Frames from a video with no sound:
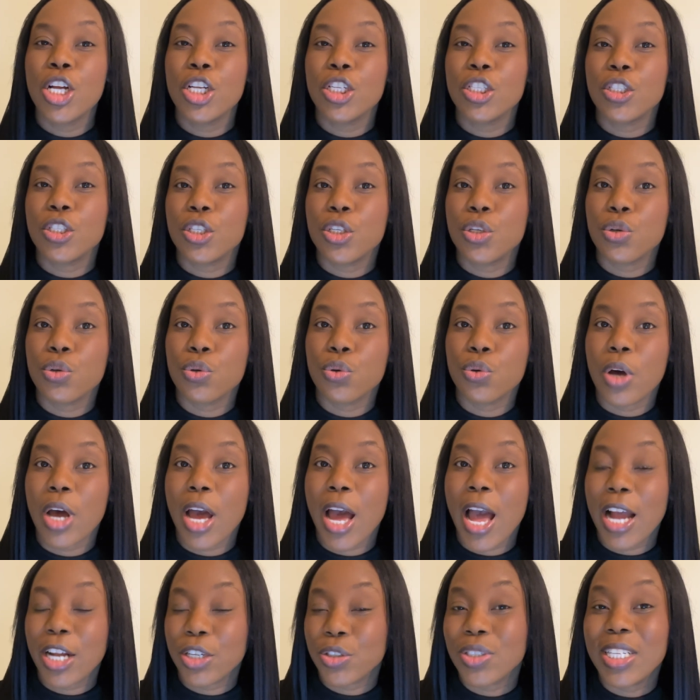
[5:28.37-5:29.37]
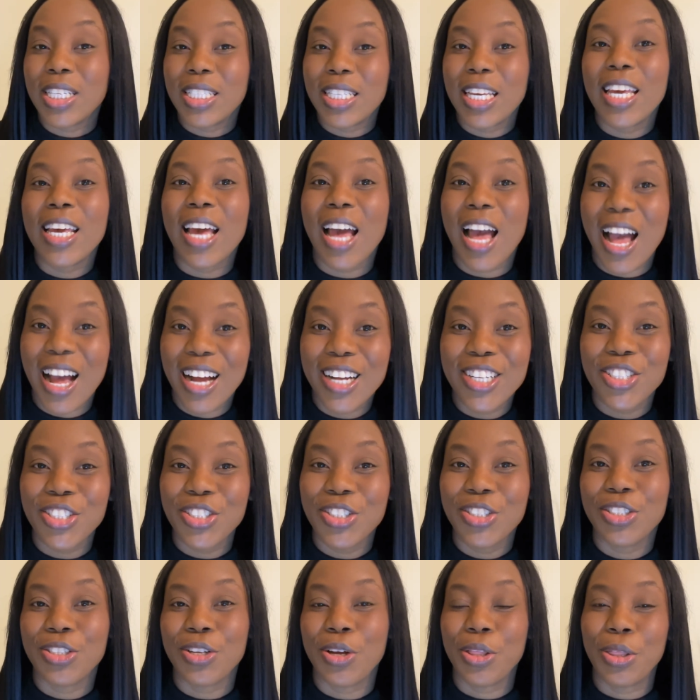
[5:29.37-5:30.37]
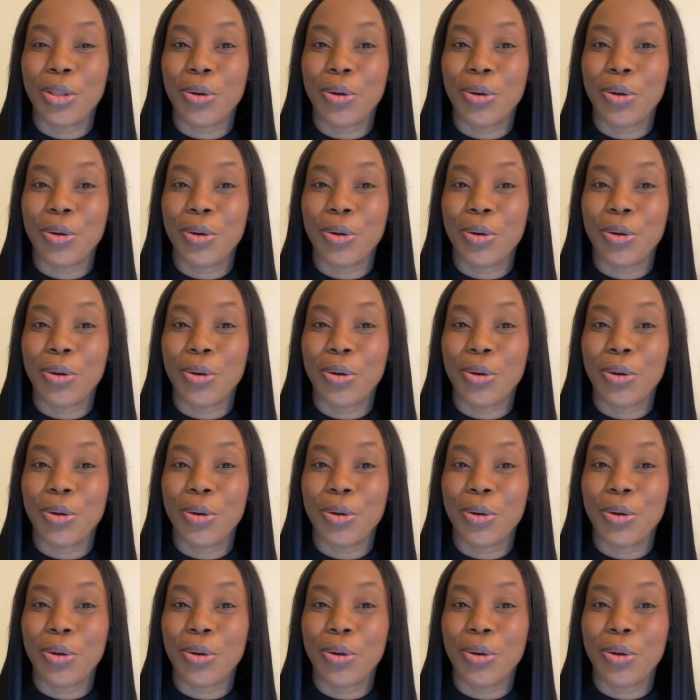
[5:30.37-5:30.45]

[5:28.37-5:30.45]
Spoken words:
to actually take actions on